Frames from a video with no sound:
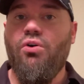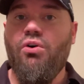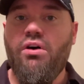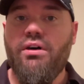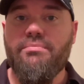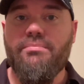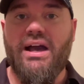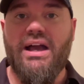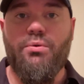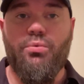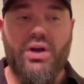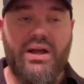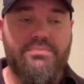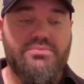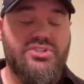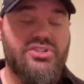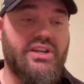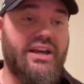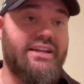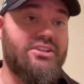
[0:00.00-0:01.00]
on my
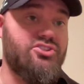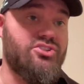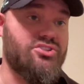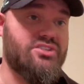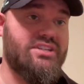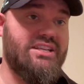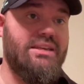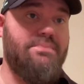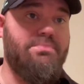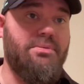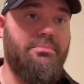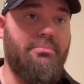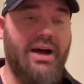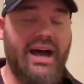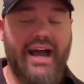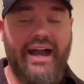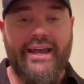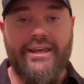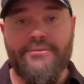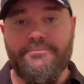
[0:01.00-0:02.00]
website, just keep in
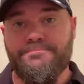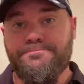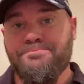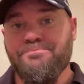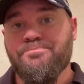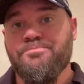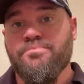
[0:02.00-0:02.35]
mind,